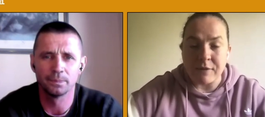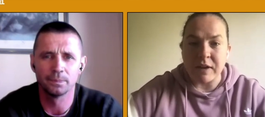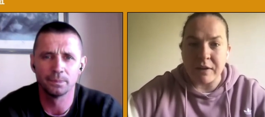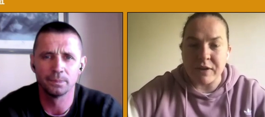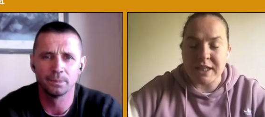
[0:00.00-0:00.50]

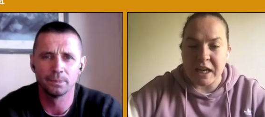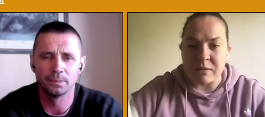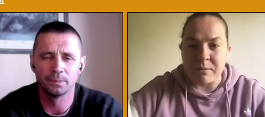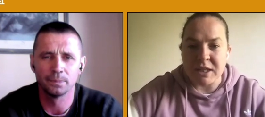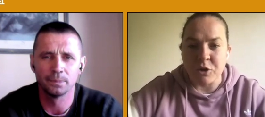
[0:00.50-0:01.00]
Speaker 1: even if the
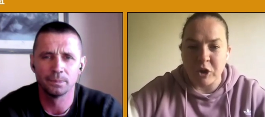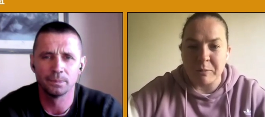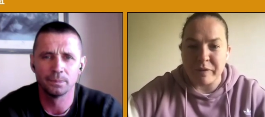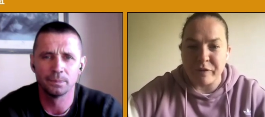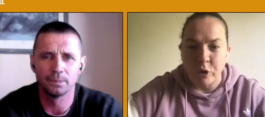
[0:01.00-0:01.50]
stadium isn't going
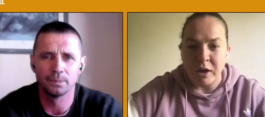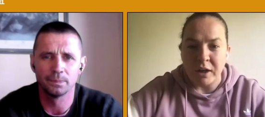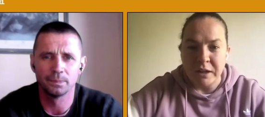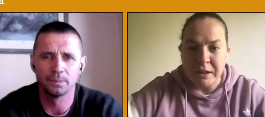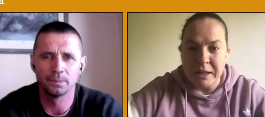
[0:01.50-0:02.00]
to be full.
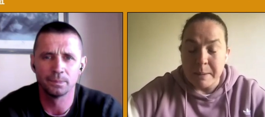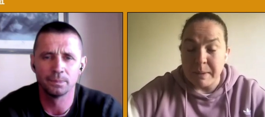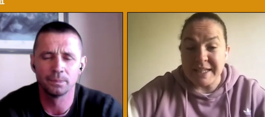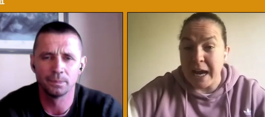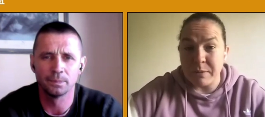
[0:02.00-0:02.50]

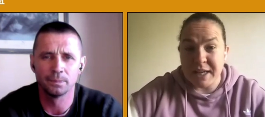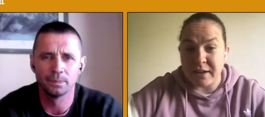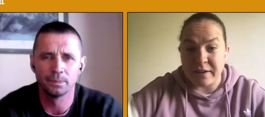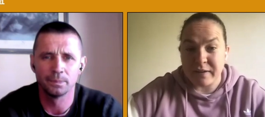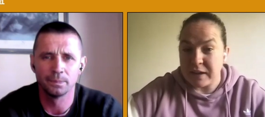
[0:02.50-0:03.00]
My dad was
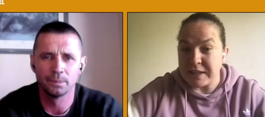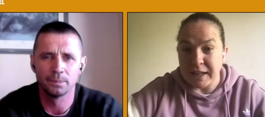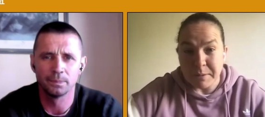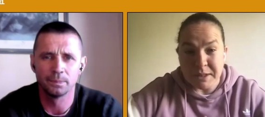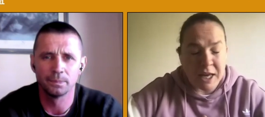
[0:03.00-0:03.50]
at it. He
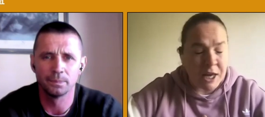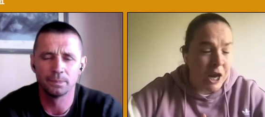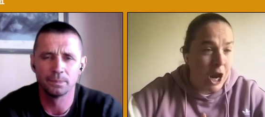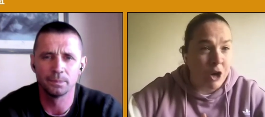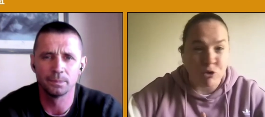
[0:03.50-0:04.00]
said it was
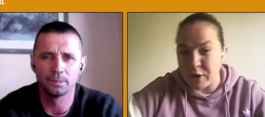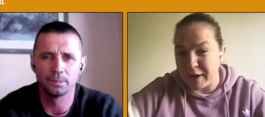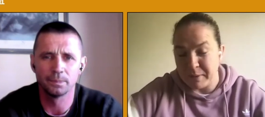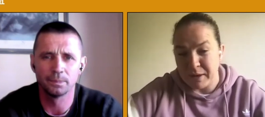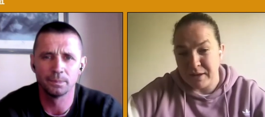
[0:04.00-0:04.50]

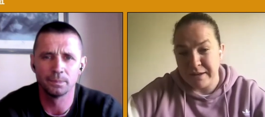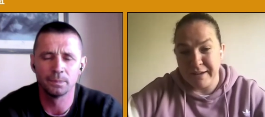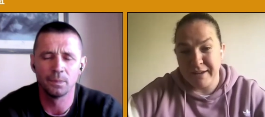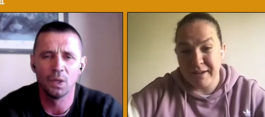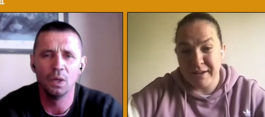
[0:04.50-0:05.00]
incredible.
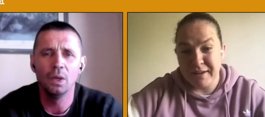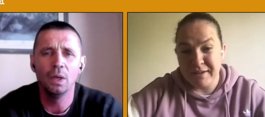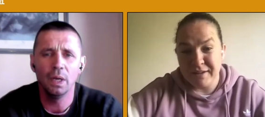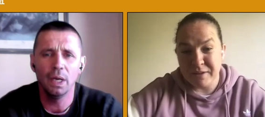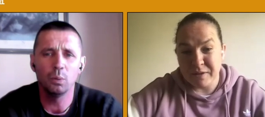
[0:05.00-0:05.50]

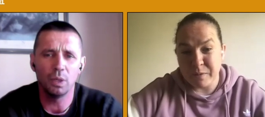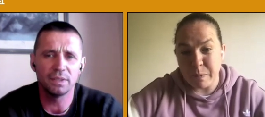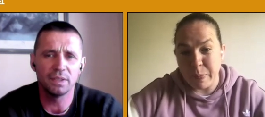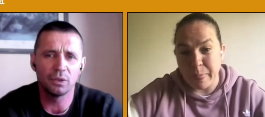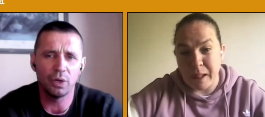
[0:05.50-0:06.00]
Speaker 2: It
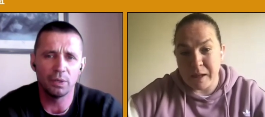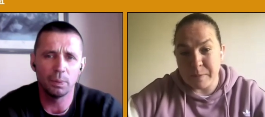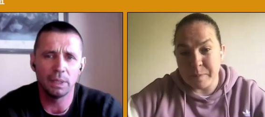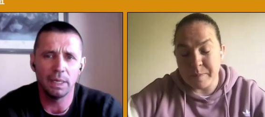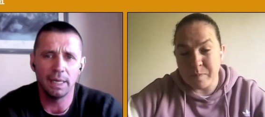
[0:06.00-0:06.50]
was
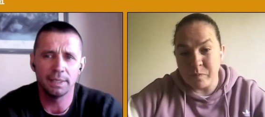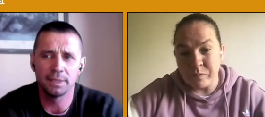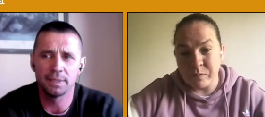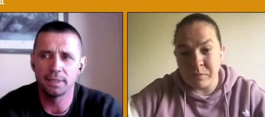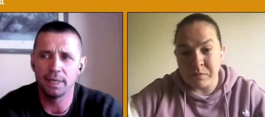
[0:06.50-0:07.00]
incredible. And
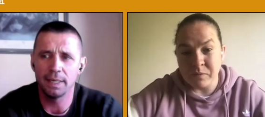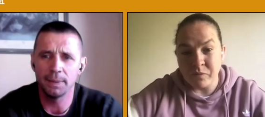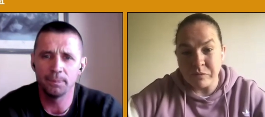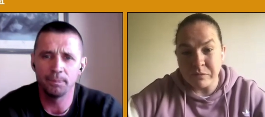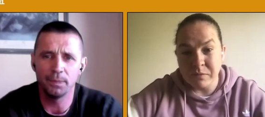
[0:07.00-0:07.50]

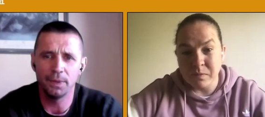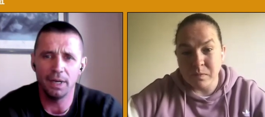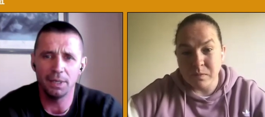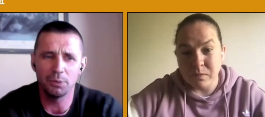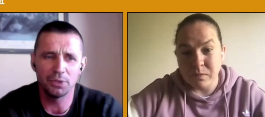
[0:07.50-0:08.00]
um,
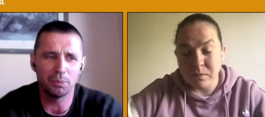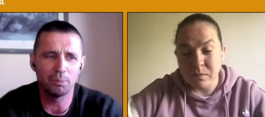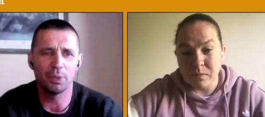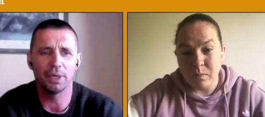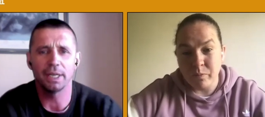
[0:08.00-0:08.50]
I was
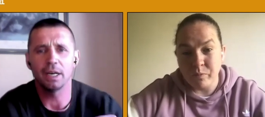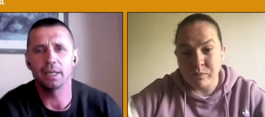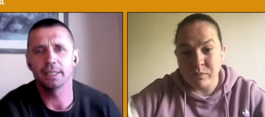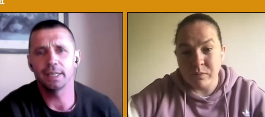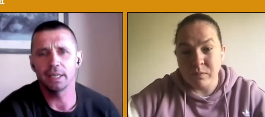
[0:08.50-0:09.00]
up pretty
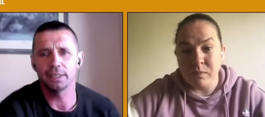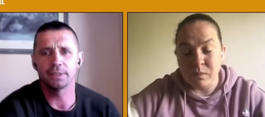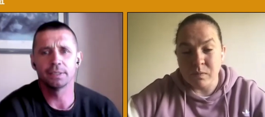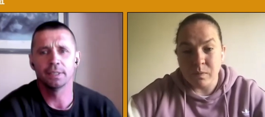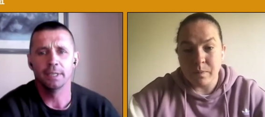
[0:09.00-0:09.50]
high on,
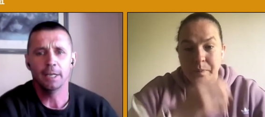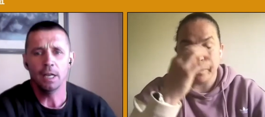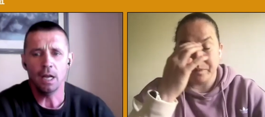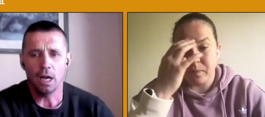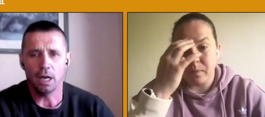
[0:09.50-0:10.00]

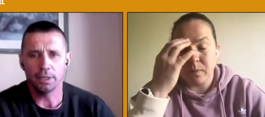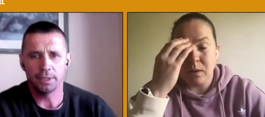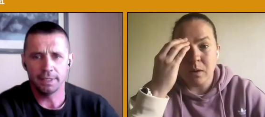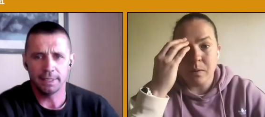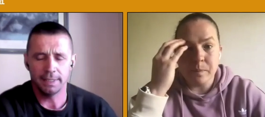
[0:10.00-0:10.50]

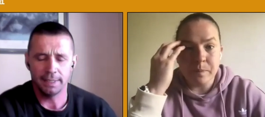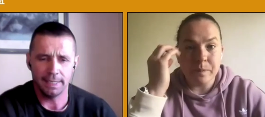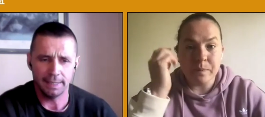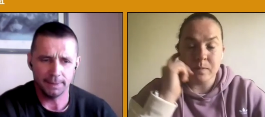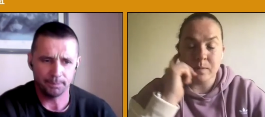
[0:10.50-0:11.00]
on the
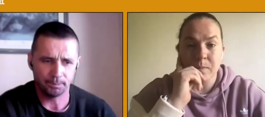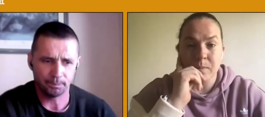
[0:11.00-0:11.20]
uh,